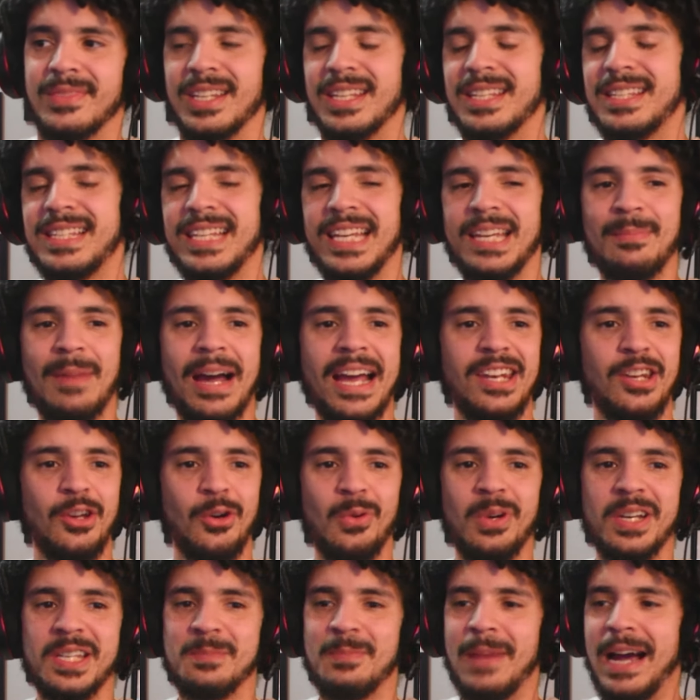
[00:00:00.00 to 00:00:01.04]
See, my dude
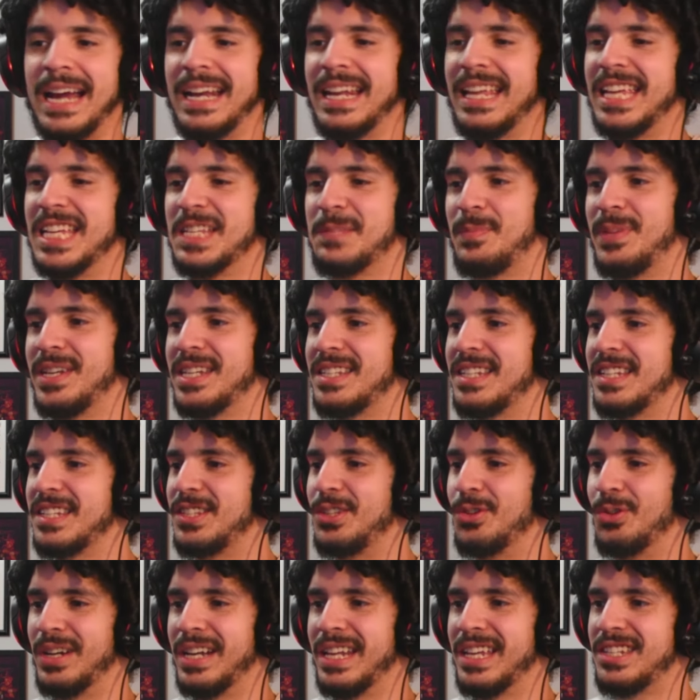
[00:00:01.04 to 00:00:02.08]
was minding his business,
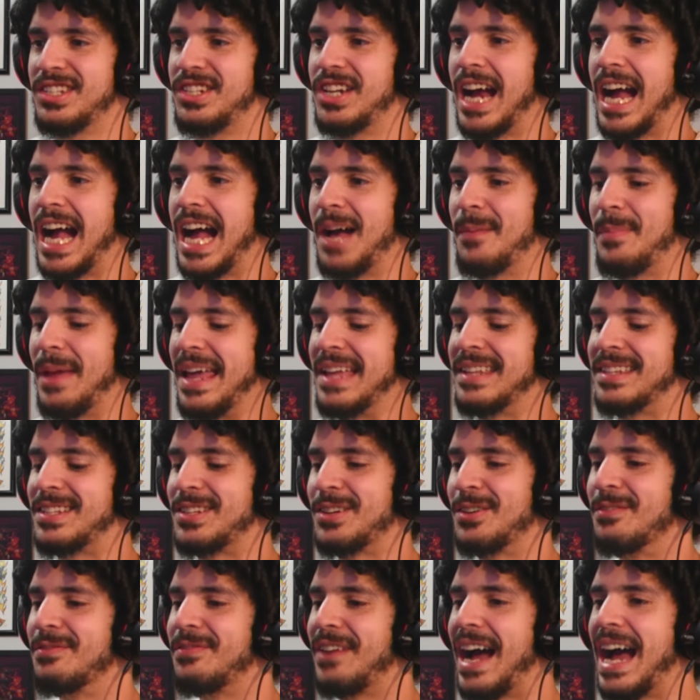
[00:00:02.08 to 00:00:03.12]
doing his job and
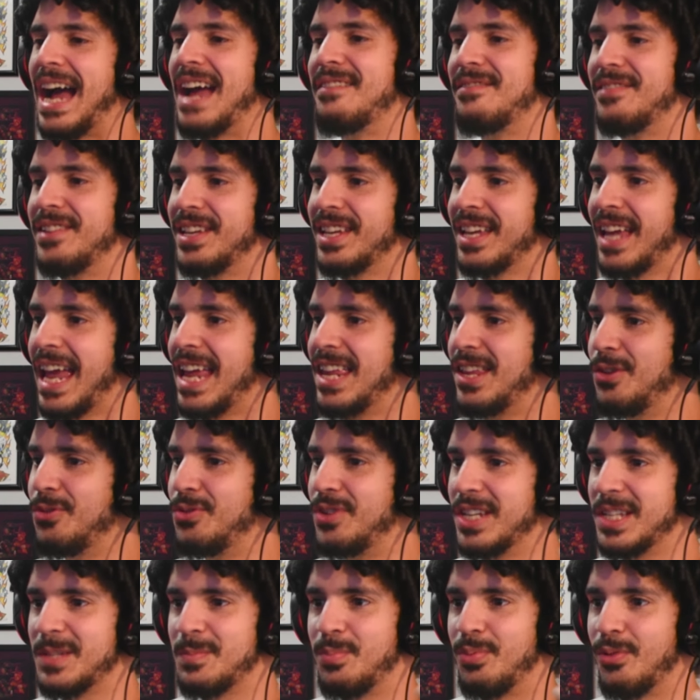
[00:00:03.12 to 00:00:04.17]
surviving, and you
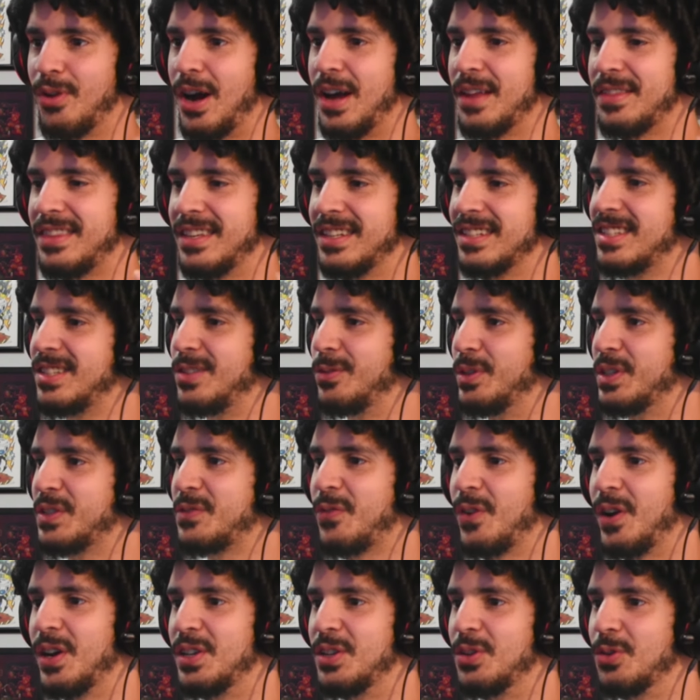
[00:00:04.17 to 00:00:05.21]
just brought this to his
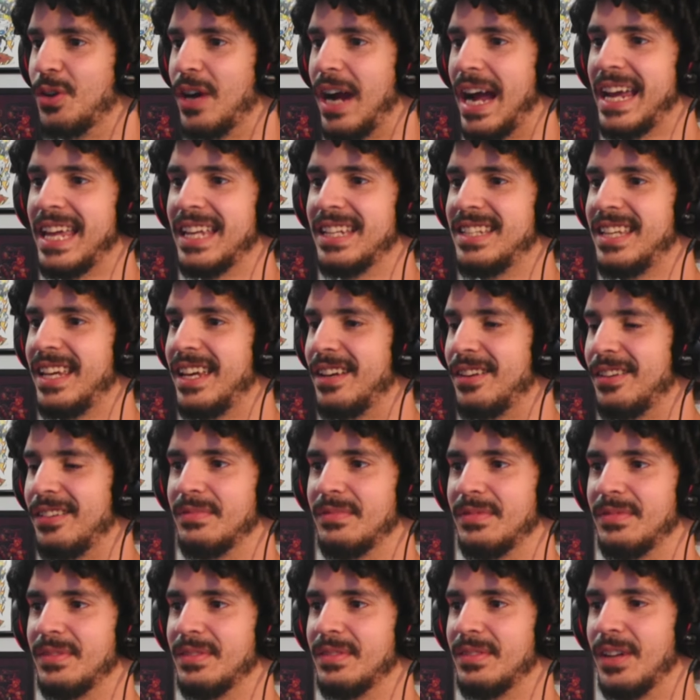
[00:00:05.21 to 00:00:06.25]
front door. I can tell.
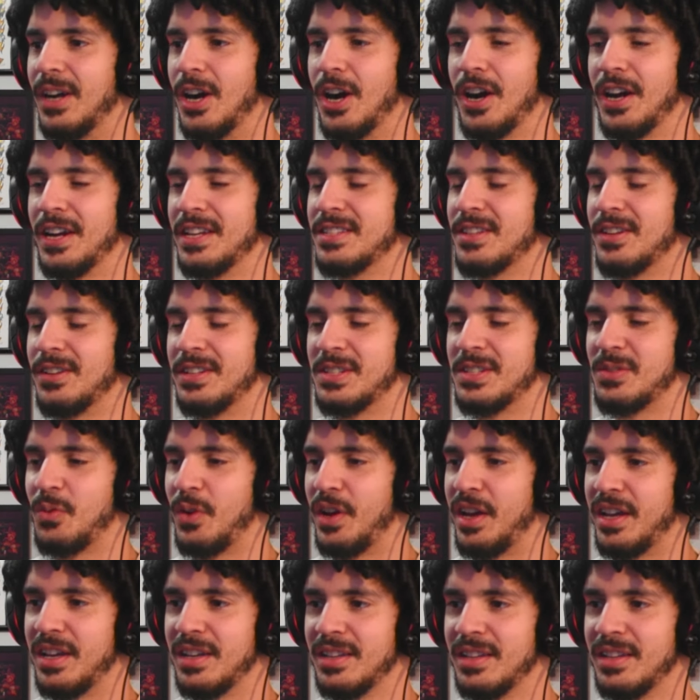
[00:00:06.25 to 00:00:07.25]
Art is on his way.